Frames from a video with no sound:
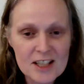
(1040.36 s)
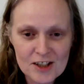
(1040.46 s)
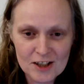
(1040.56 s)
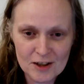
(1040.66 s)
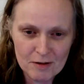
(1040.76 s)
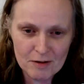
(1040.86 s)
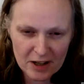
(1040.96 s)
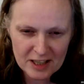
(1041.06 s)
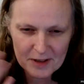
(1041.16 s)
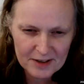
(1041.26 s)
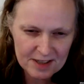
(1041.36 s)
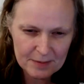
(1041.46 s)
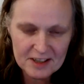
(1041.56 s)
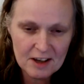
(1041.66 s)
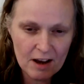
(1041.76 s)
I mean, Dicle, you're reminding me of
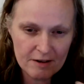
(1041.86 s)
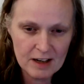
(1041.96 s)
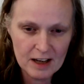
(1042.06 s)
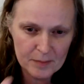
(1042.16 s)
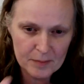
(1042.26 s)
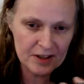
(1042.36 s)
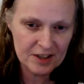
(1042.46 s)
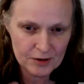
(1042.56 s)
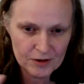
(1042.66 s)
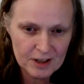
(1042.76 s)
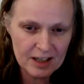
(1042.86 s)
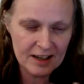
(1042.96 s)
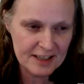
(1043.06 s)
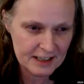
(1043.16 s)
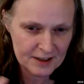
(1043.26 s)
some of this high reliability
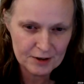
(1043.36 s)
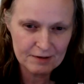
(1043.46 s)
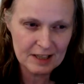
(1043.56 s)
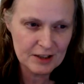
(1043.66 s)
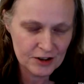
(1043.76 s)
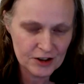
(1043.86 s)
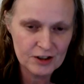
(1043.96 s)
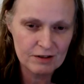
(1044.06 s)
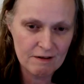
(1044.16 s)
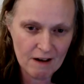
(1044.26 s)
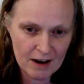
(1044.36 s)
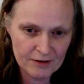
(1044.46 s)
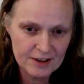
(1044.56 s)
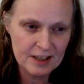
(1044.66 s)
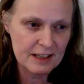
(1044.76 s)
organizing sort of literature
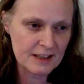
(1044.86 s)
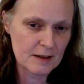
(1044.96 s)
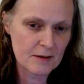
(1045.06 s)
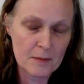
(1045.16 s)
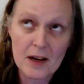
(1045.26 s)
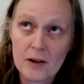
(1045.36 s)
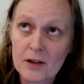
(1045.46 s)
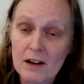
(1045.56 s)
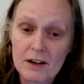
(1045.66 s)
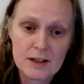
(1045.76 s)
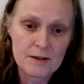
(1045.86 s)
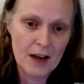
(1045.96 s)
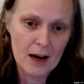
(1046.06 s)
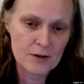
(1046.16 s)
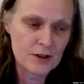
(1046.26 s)
around things about kind
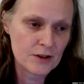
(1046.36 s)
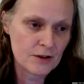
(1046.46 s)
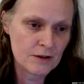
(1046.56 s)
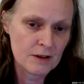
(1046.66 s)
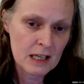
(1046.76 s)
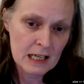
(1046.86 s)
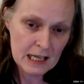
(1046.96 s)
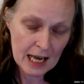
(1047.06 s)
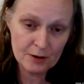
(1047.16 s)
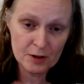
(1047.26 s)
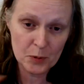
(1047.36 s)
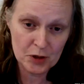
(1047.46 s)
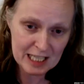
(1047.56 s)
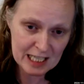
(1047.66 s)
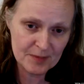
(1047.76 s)
of how do you
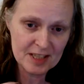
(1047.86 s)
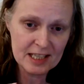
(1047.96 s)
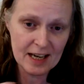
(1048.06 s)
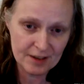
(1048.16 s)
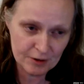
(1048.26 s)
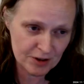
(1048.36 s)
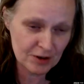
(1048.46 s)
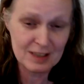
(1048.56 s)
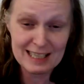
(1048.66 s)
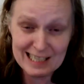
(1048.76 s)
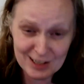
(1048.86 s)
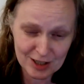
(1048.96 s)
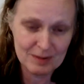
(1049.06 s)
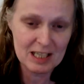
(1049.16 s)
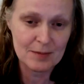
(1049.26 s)
put teams together, or sort of
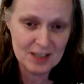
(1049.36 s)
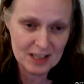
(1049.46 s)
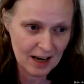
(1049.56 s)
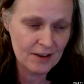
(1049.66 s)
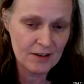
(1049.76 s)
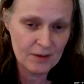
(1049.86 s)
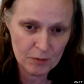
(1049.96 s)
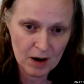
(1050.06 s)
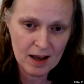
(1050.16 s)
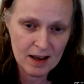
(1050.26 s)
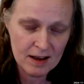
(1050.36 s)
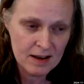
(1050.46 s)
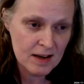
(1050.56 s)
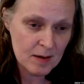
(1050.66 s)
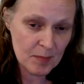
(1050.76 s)
leadership teams together, where
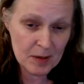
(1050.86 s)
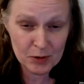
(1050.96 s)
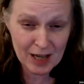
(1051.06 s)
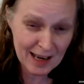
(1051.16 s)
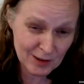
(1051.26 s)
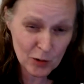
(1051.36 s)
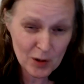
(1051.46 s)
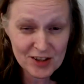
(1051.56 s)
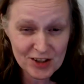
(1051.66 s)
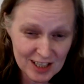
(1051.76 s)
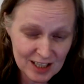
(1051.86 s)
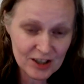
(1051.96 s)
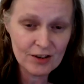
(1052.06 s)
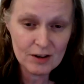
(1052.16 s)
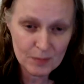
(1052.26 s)
people can question
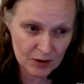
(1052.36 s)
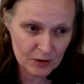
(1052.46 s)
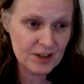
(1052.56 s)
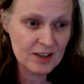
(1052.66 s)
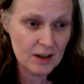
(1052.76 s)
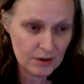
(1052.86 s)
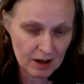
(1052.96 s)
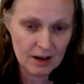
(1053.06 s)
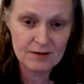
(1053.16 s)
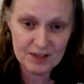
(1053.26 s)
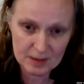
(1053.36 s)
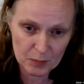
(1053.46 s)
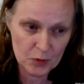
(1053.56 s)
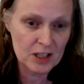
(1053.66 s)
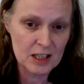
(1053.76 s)
each other but also kind of
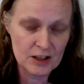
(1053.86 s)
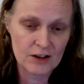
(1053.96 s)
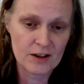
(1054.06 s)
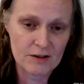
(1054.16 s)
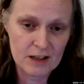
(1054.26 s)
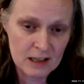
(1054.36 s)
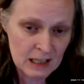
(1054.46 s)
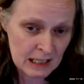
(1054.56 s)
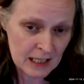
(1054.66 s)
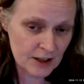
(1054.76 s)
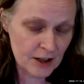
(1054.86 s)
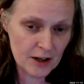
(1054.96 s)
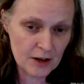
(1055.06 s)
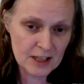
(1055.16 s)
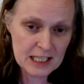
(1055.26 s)
support each other. And I
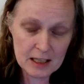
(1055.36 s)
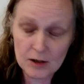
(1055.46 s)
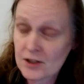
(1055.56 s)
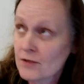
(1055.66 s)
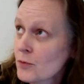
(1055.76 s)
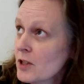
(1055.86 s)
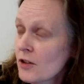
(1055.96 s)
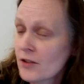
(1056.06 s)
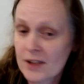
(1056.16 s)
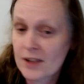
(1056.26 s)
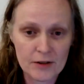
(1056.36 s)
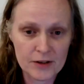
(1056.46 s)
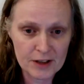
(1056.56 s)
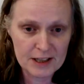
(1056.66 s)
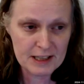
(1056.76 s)
know they did a lot of work on that,
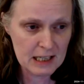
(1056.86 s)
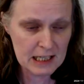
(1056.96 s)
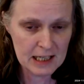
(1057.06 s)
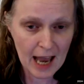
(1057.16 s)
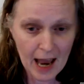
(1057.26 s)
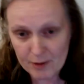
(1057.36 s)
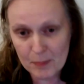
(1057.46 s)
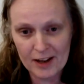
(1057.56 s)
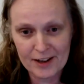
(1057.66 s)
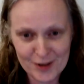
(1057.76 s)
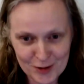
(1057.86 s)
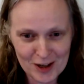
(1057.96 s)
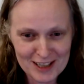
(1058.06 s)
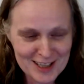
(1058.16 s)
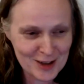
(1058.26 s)
on things like aeroplanes,
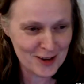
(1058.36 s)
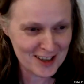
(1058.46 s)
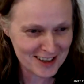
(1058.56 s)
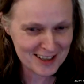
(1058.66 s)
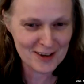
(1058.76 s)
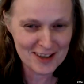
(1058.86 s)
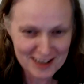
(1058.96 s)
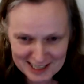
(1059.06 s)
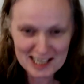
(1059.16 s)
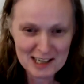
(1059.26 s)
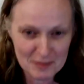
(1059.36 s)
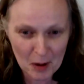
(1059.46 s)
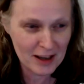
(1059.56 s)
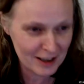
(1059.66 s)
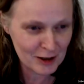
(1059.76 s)
right? So that the second
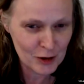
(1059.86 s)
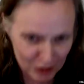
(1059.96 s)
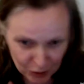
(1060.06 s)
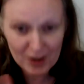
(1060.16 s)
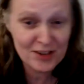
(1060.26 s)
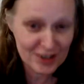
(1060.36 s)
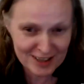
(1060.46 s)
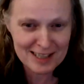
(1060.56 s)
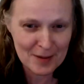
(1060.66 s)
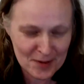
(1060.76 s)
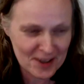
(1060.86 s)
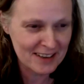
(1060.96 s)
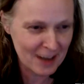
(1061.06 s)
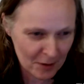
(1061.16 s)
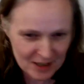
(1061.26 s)
pilot could question
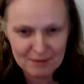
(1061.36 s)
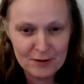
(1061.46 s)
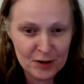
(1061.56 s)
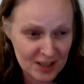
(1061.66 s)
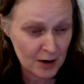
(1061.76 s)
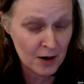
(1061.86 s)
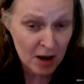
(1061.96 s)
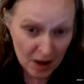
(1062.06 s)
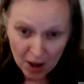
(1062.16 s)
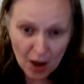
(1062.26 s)
something. They didn't feel so